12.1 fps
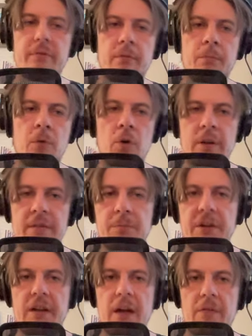more or less
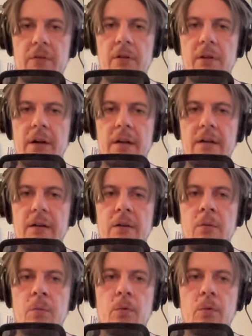behavior like uh,